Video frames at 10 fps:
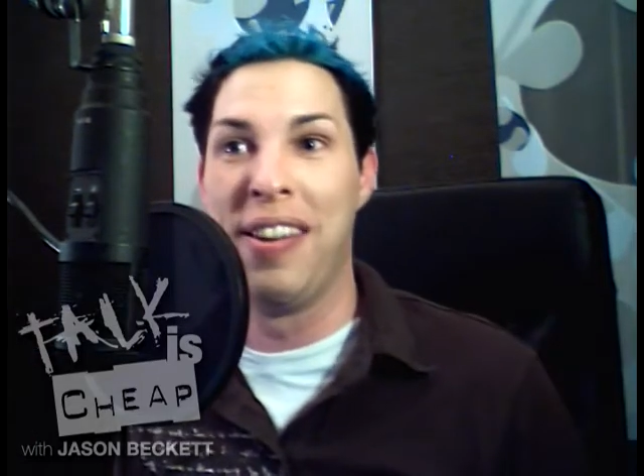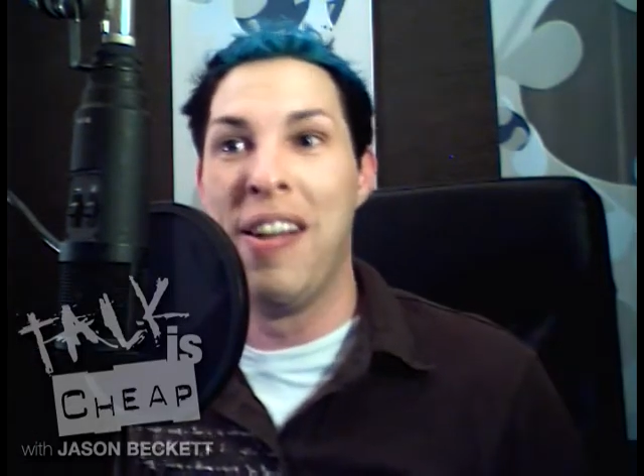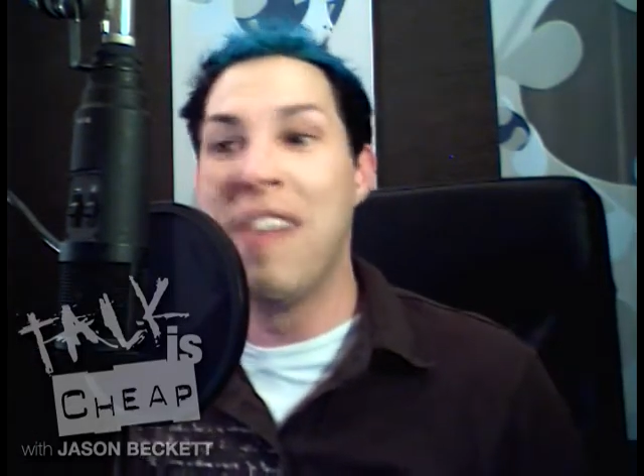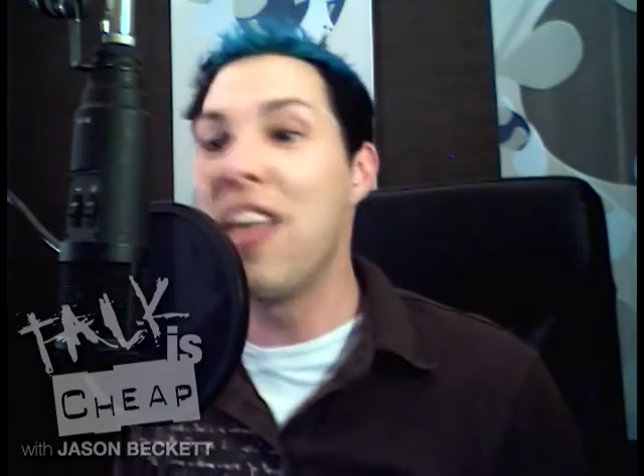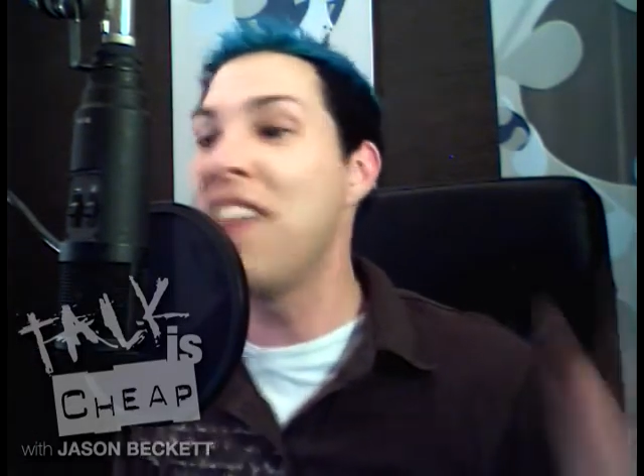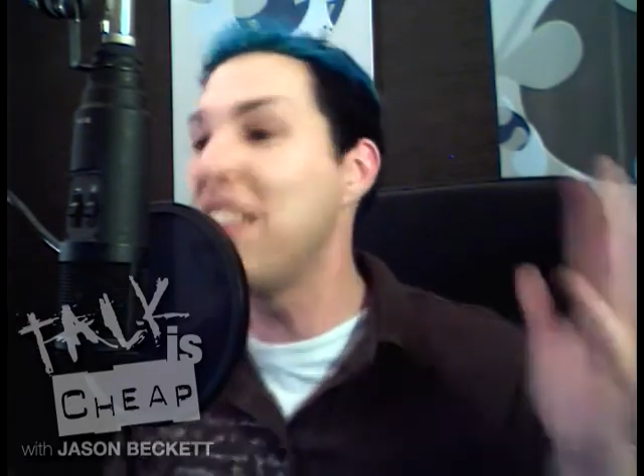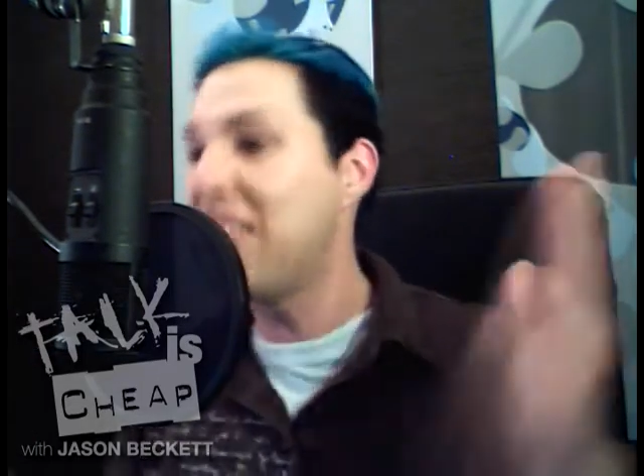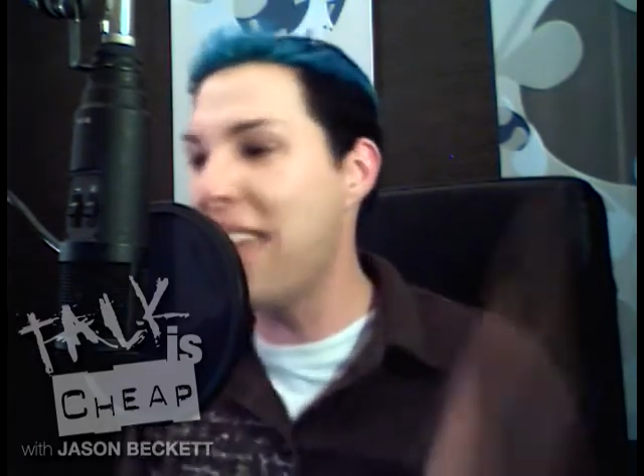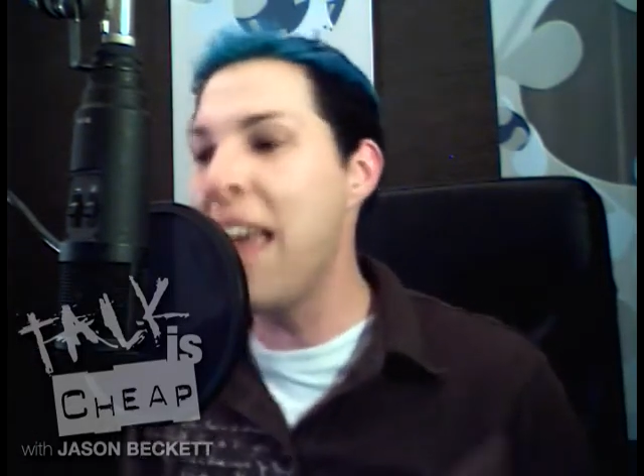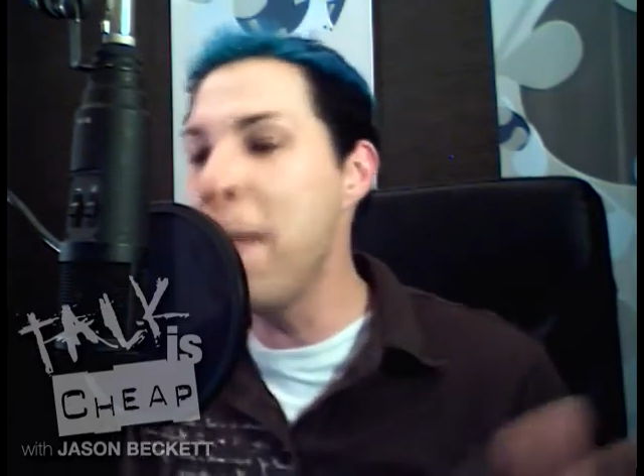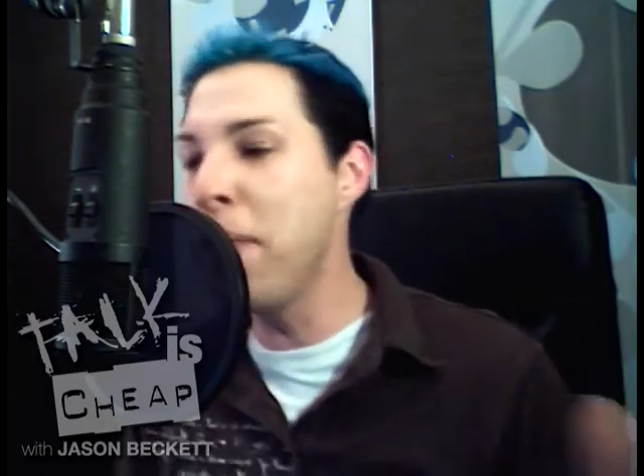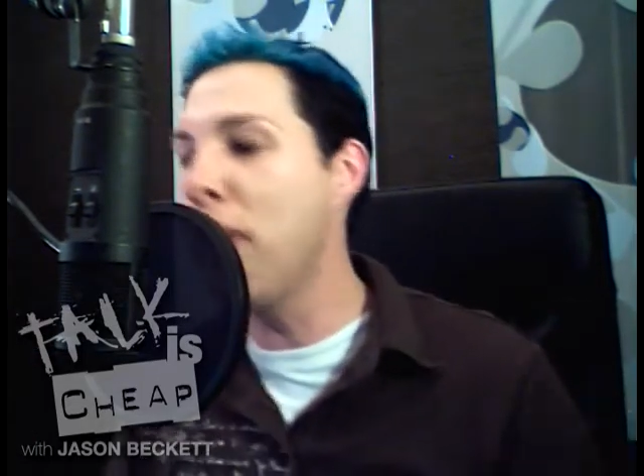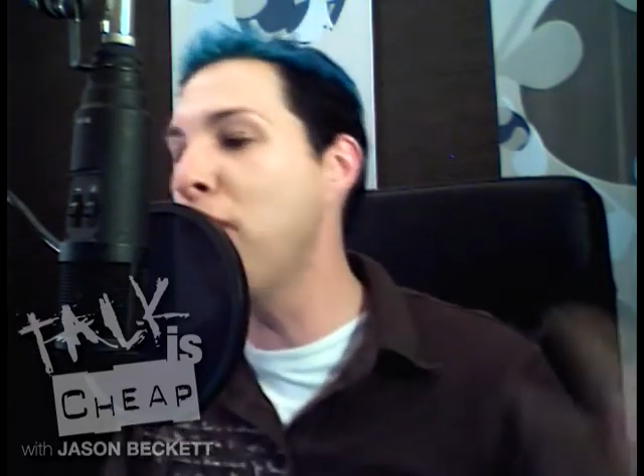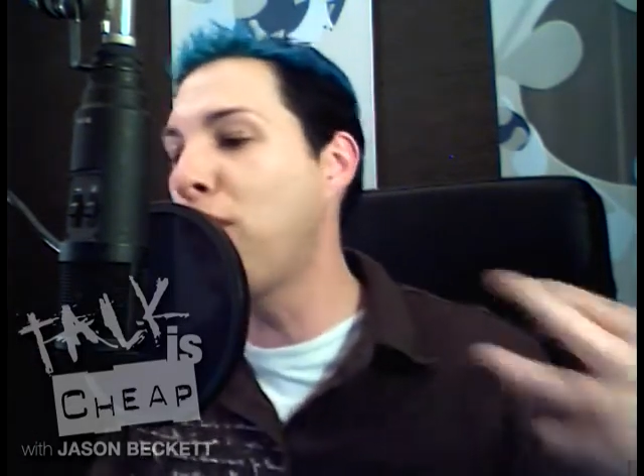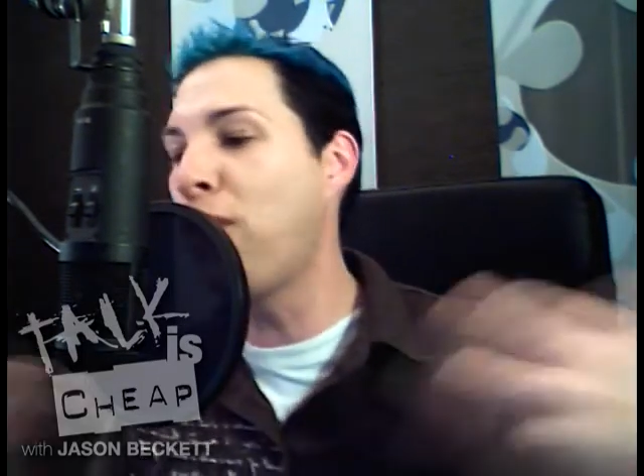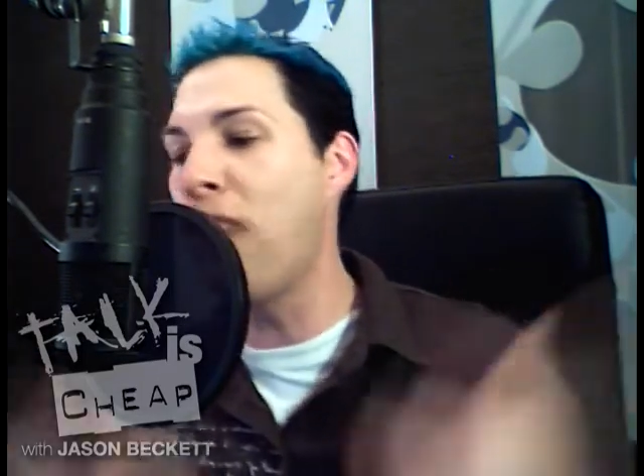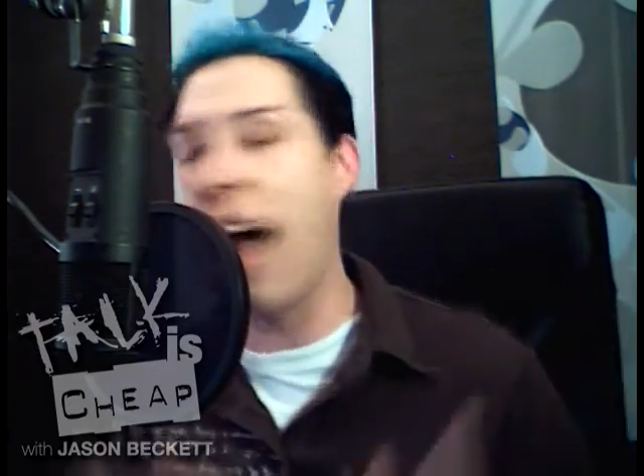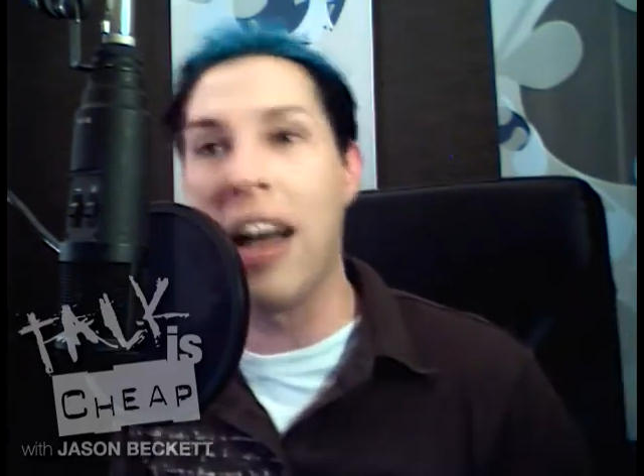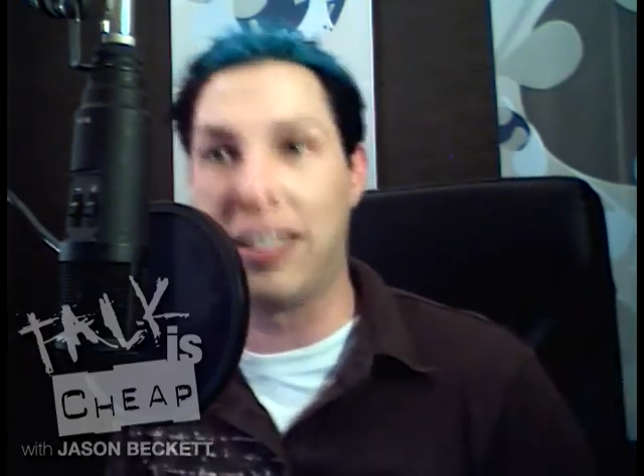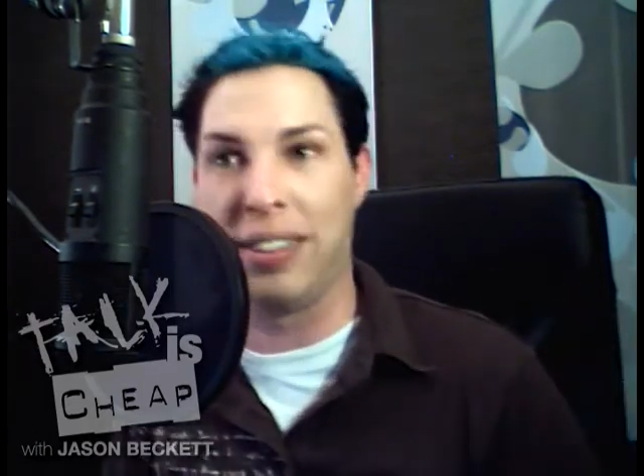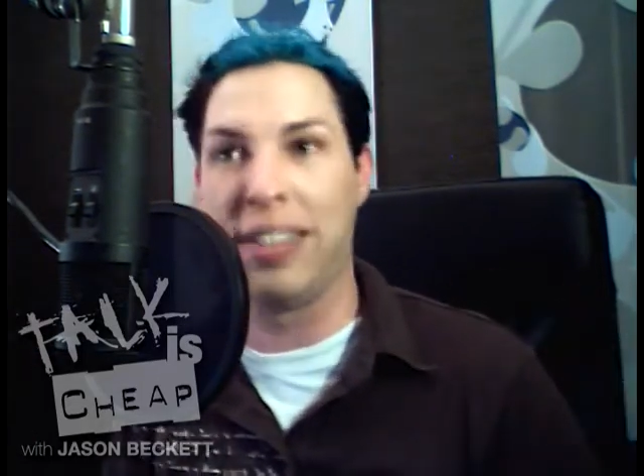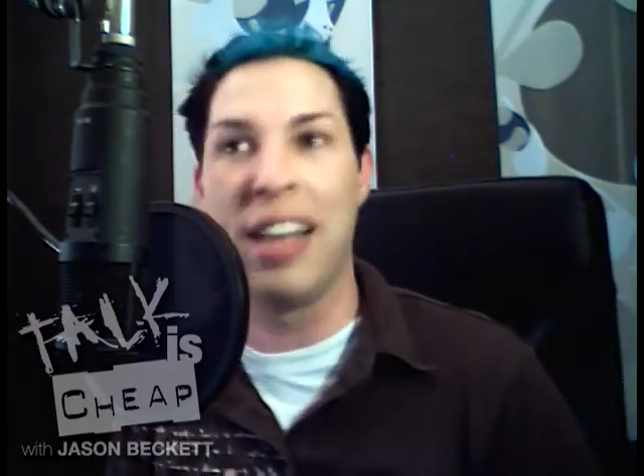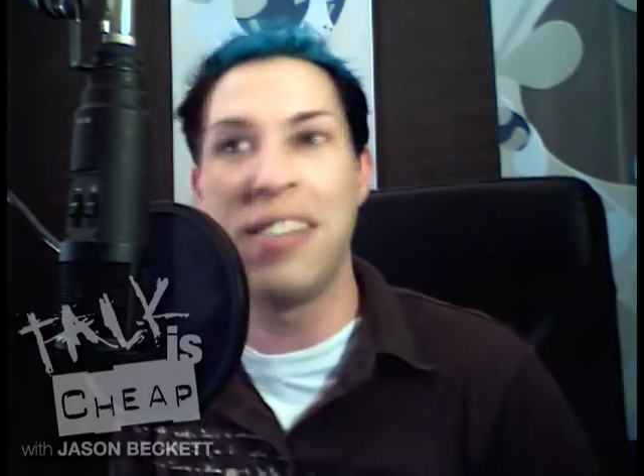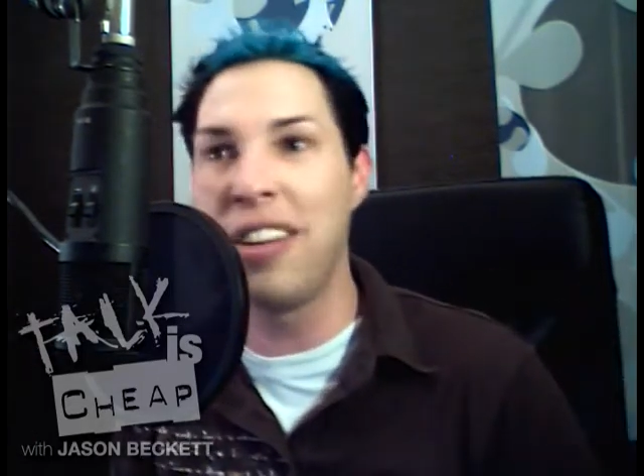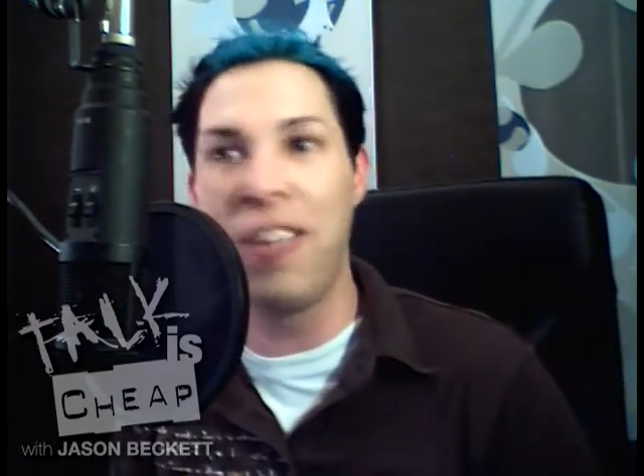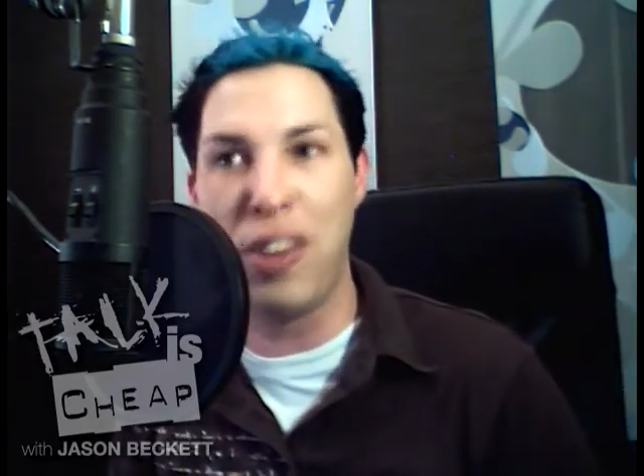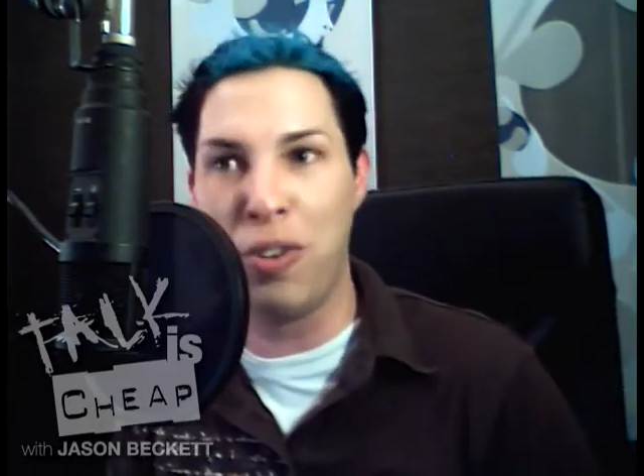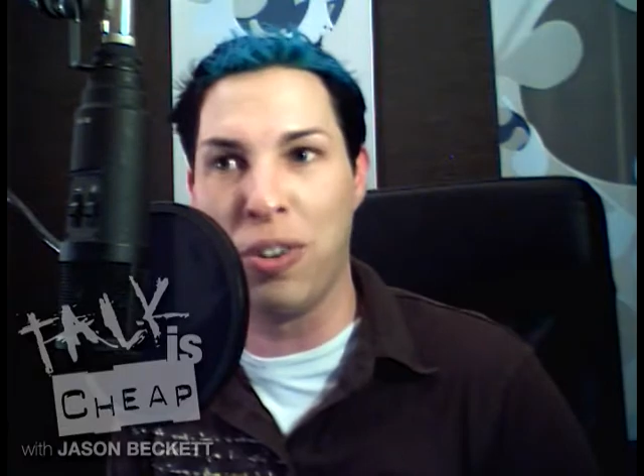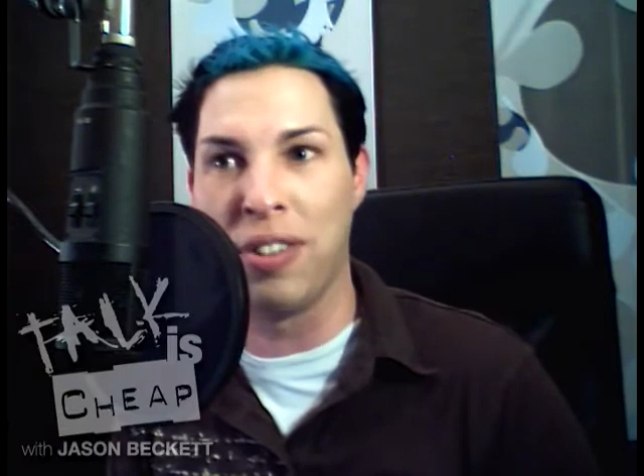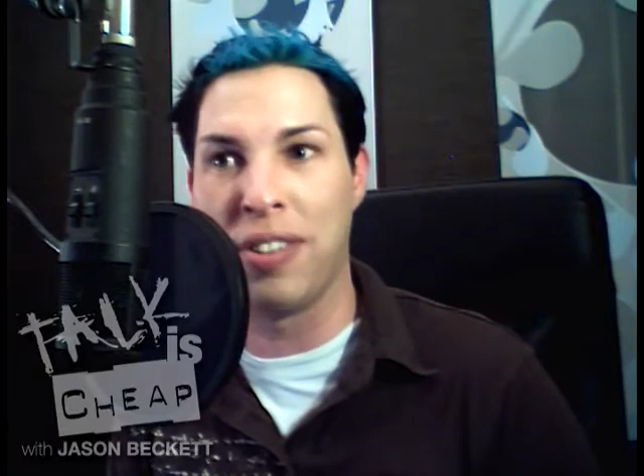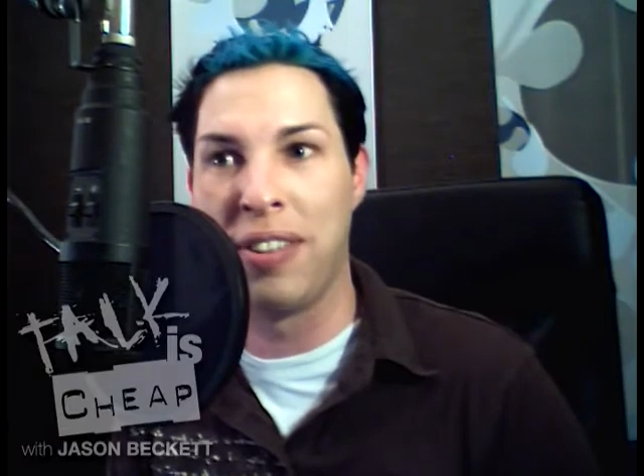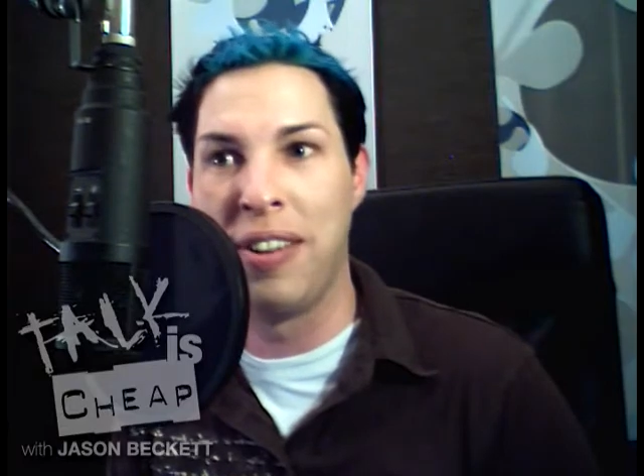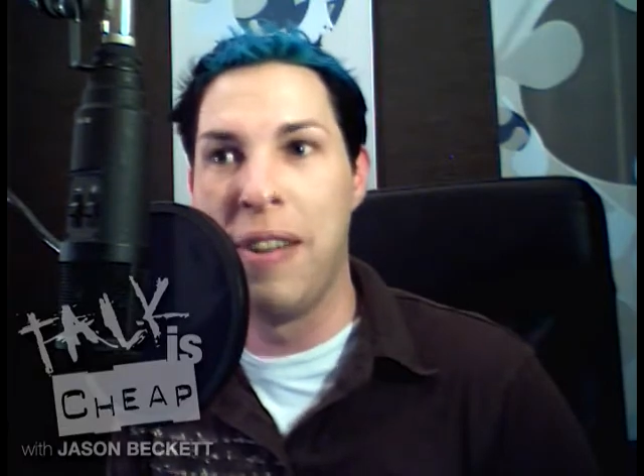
And the same goes for us as individuals.